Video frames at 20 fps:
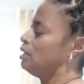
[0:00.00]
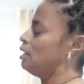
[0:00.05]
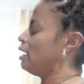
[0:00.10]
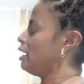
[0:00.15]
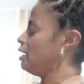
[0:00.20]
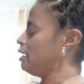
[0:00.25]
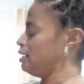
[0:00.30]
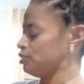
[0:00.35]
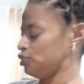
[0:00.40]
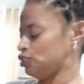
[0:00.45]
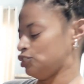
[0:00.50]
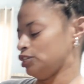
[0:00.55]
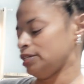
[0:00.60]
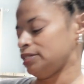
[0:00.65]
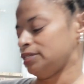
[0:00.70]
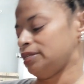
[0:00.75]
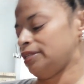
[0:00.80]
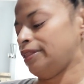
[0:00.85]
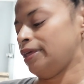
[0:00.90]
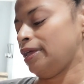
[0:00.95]
and it's
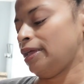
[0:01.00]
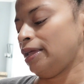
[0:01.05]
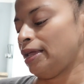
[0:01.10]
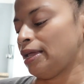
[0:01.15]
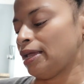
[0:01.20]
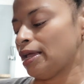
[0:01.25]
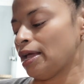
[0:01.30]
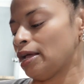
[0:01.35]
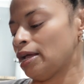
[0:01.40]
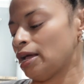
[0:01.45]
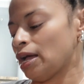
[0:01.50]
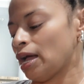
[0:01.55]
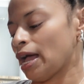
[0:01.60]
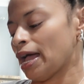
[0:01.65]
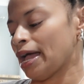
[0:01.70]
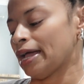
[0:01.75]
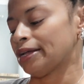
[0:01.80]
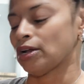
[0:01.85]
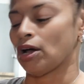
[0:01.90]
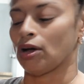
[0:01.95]
just the
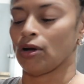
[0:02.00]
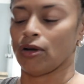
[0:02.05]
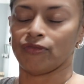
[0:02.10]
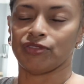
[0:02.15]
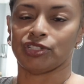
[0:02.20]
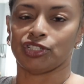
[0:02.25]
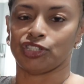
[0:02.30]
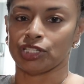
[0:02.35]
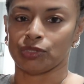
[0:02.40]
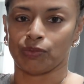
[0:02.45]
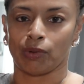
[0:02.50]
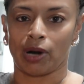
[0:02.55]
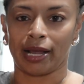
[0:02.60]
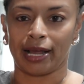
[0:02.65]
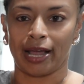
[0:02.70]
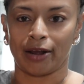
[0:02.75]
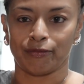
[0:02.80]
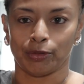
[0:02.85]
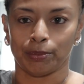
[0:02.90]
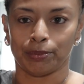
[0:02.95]
Adolph's, just what I
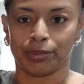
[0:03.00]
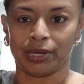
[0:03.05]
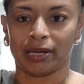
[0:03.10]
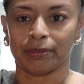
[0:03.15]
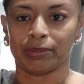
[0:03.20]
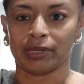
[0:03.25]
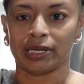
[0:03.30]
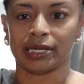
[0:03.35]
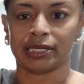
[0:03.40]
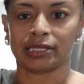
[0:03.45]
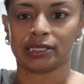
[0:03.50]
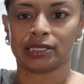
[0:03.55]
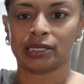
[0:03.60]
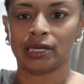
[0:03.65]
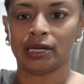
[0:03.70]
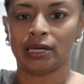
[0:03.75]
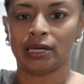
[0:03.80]
got from Publix,